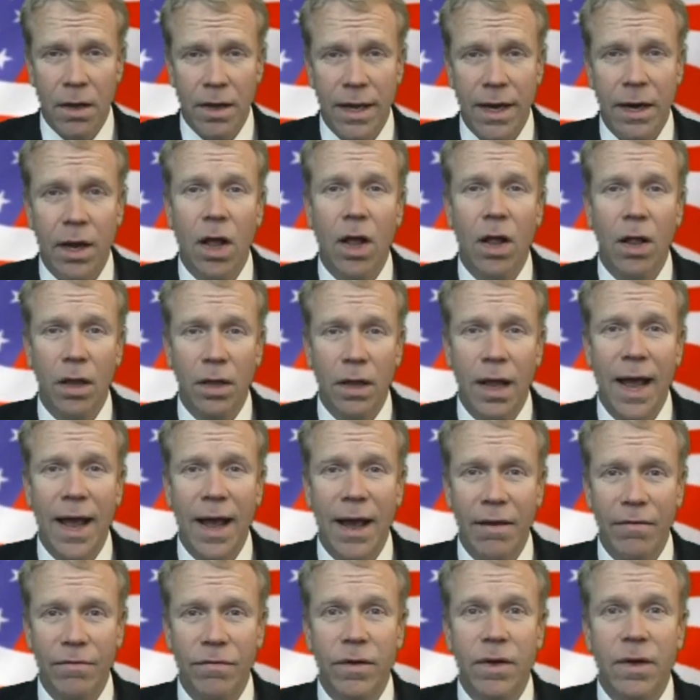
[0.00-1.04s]
can all
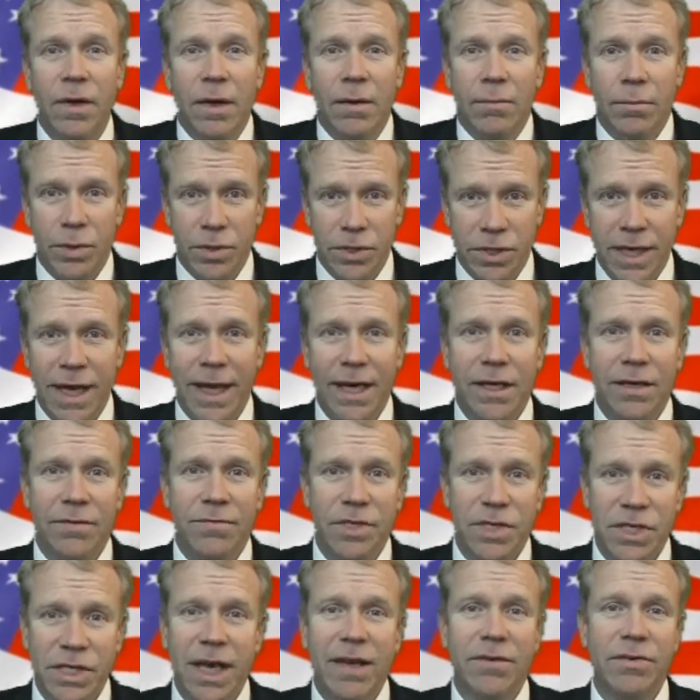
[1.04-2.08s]
have
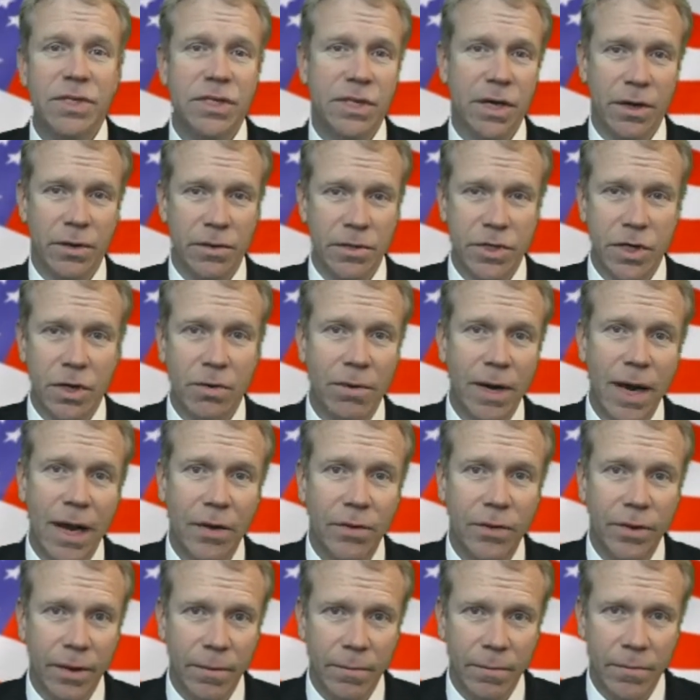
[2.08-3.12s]
protective safe zones
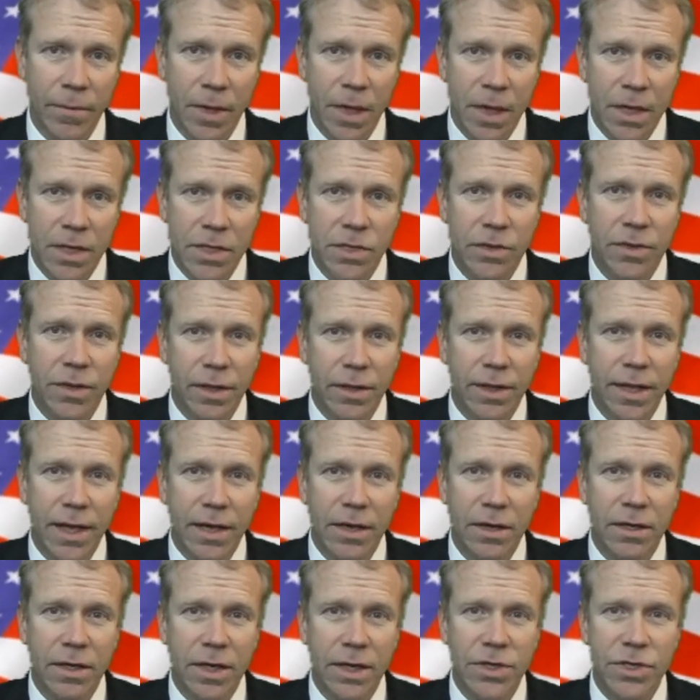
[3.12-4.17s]
around them so that they
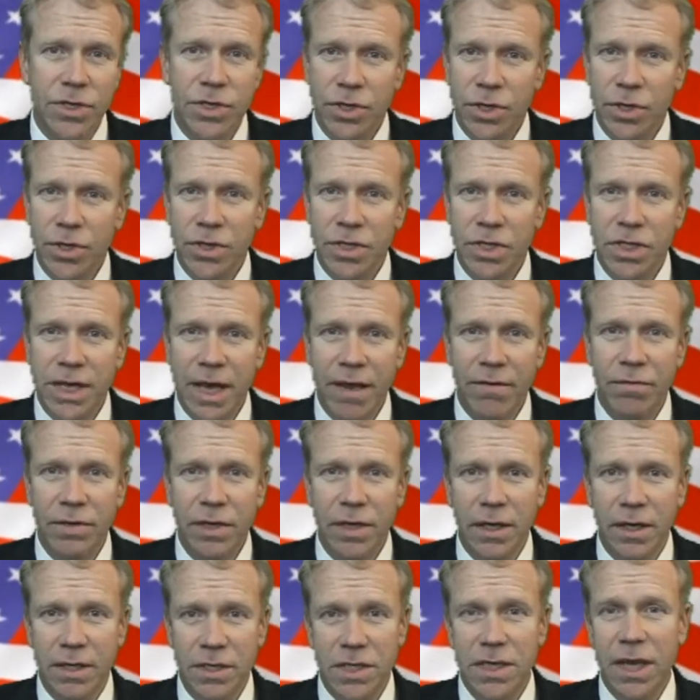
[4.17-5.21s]
could ensure
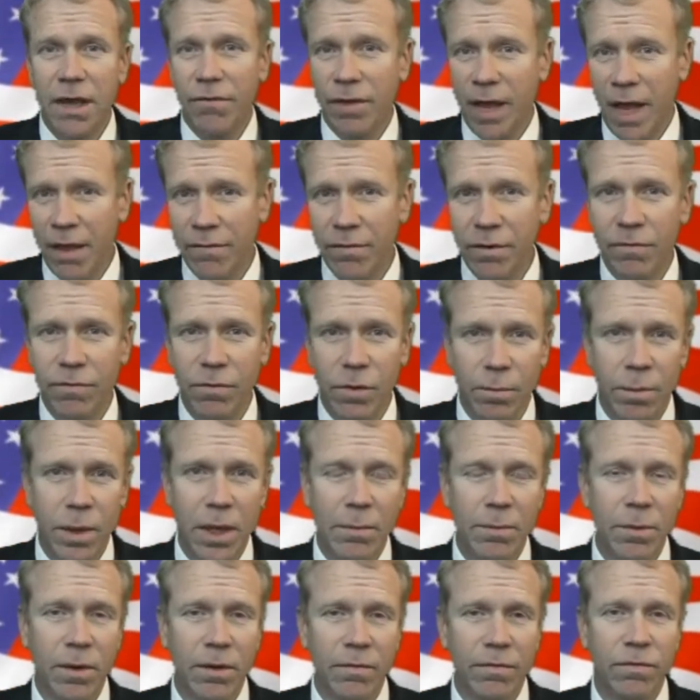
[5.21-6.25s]
safety and safe haven for
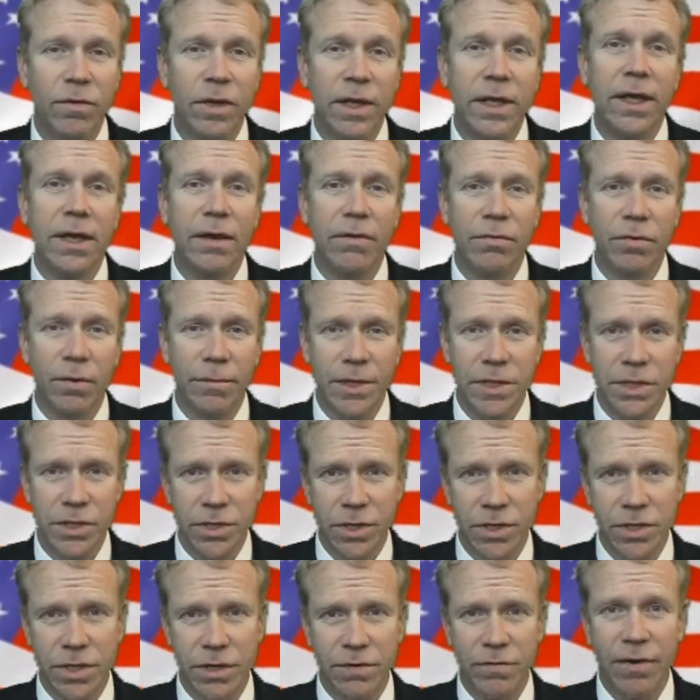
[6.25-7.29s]
people fleeing from
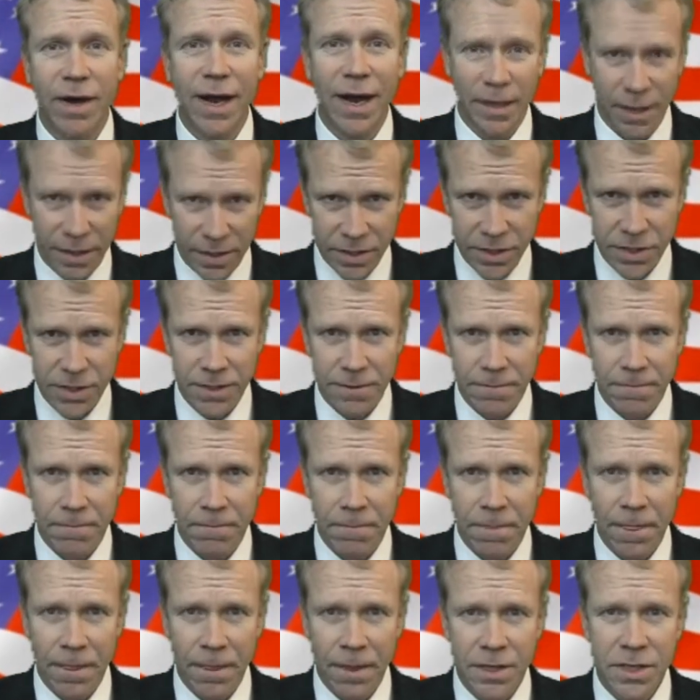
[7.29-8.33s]
insurgent violence.
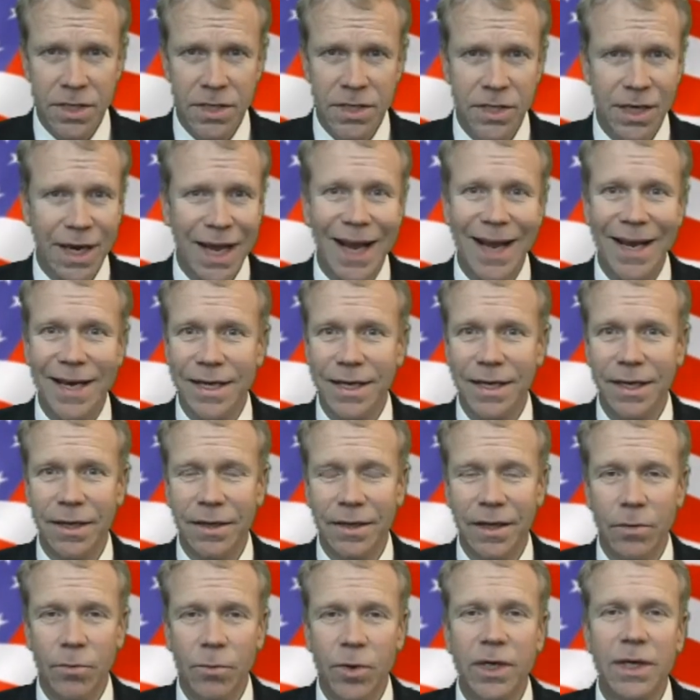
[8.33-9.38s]
This is an idea
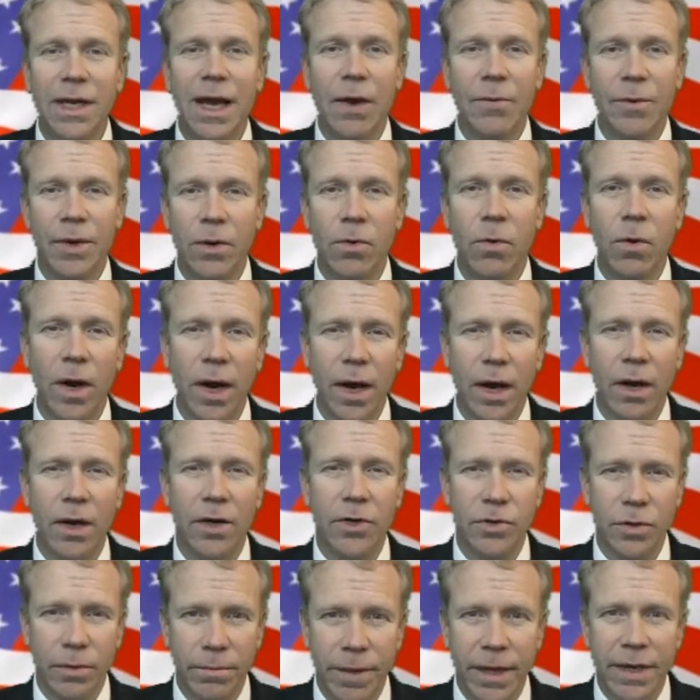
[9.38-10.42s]
that would not require a
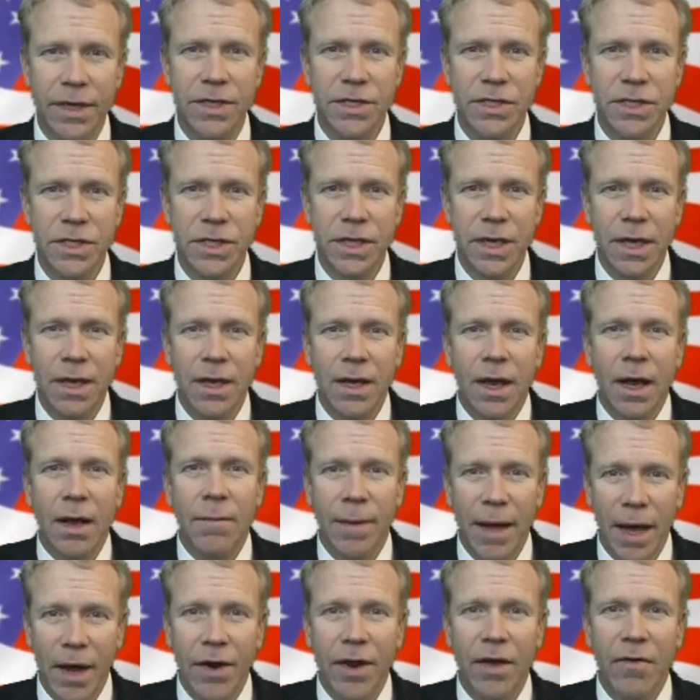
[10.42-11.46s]
tremendous
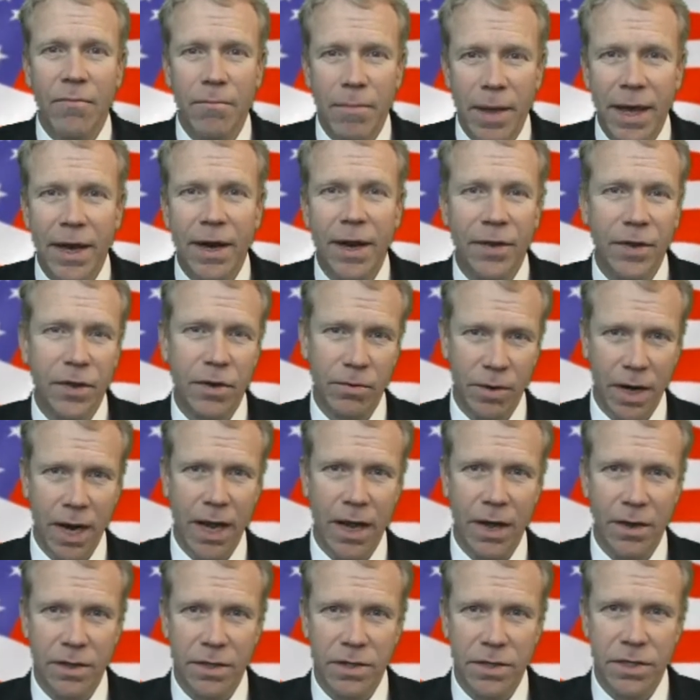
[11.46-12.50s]
amount of men on the
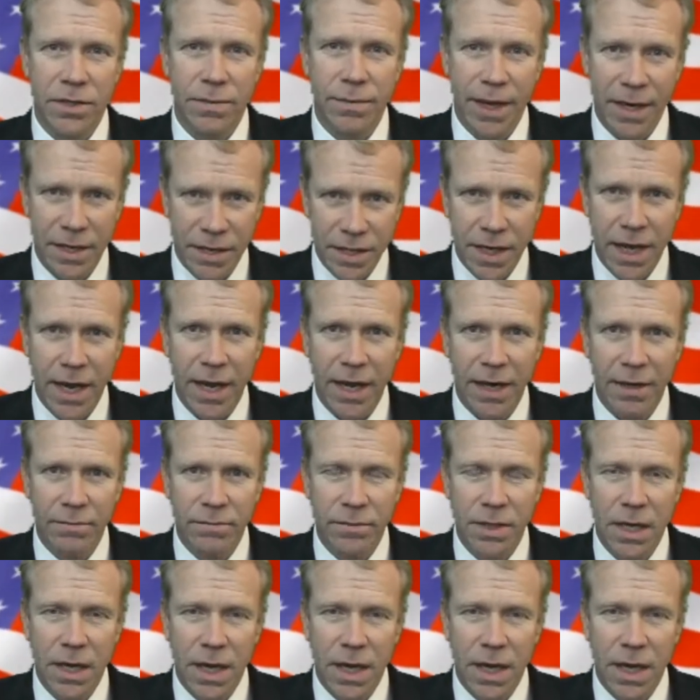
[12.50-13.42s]
ground to maintain.